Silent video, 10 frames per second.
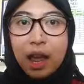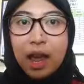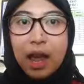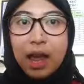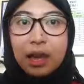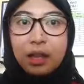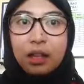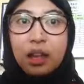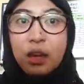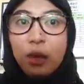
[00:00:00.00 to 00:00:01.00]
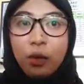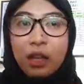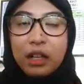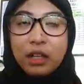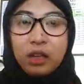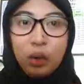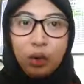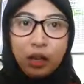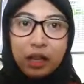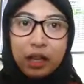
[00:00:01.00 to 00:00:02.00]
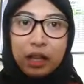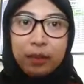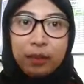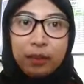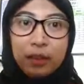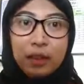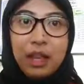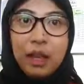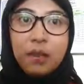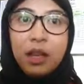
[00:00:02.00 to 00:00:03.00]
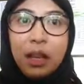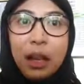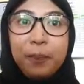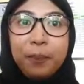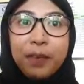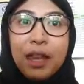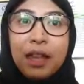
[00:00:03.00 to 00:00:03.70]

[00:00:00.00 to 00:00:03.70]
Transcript: and Yarrow in the north. They became